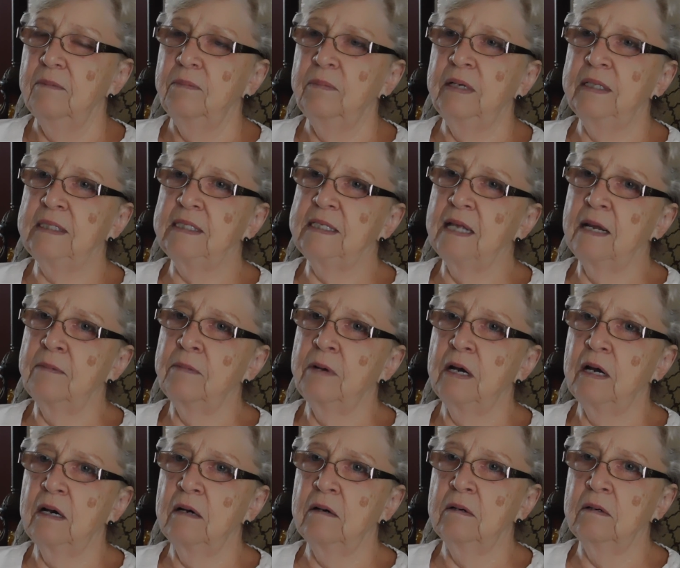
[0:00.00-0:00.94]
but
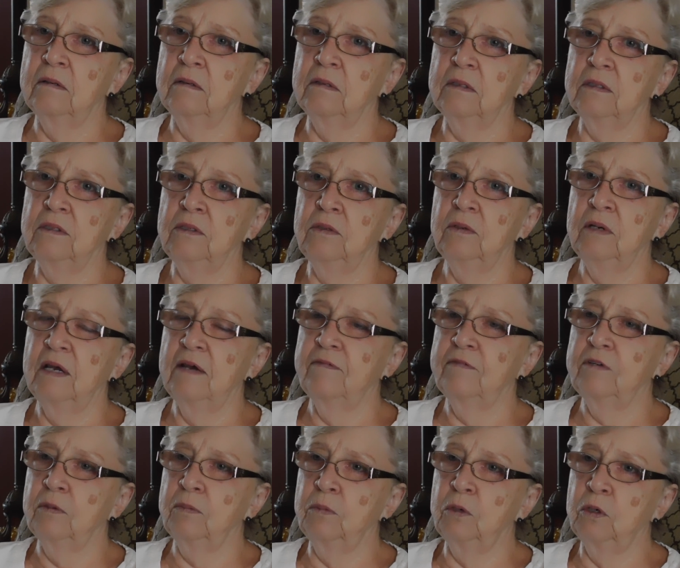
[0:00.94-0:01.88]
somehow you
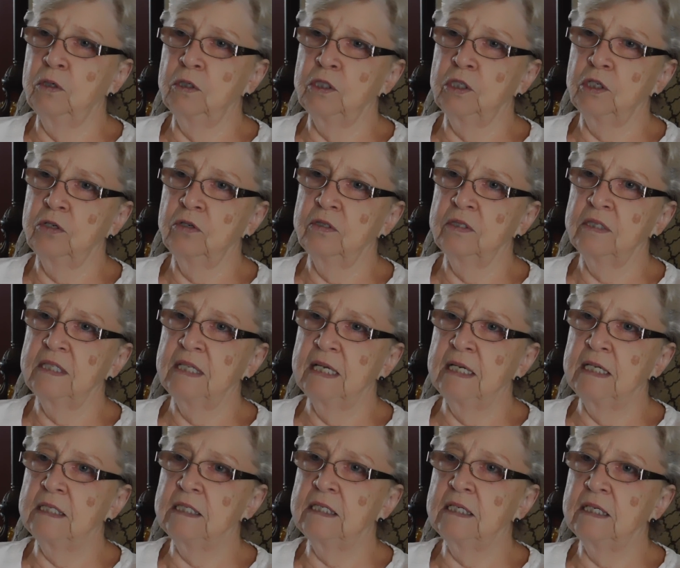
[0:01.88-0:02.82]
have to merge those
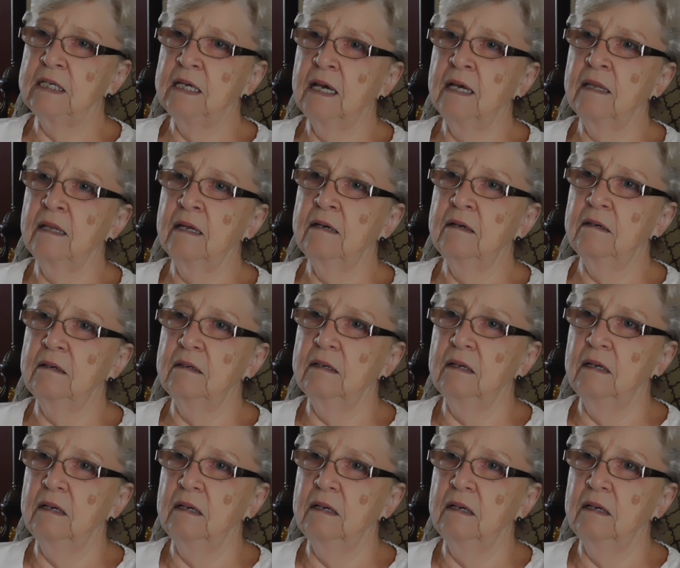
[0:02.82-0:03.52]
things together.